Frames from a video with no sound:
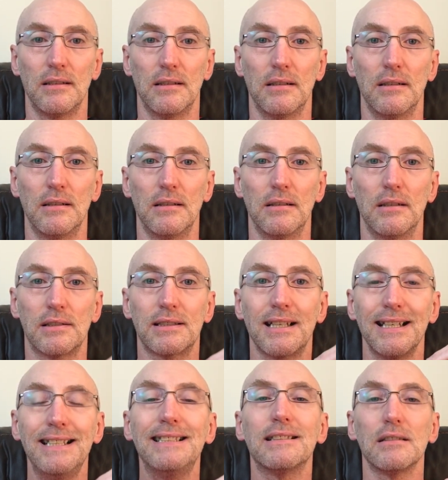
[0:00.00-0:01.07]
the
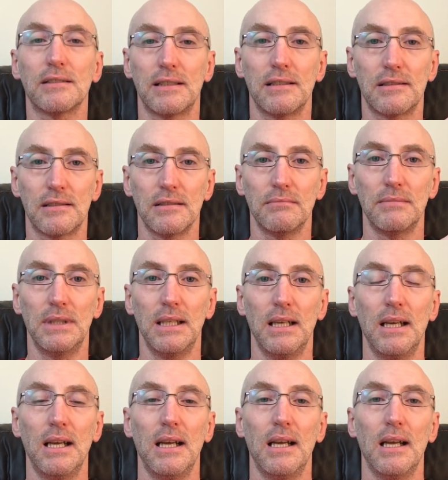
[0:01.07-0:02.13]
skeletal system
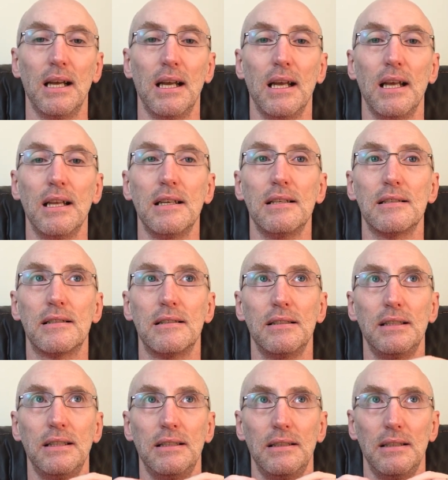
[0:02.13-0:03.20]
is
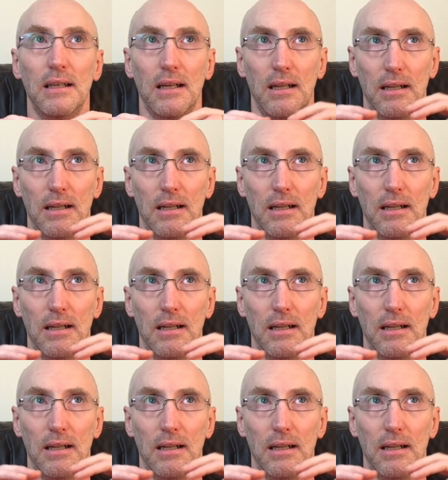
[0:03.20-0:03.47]
the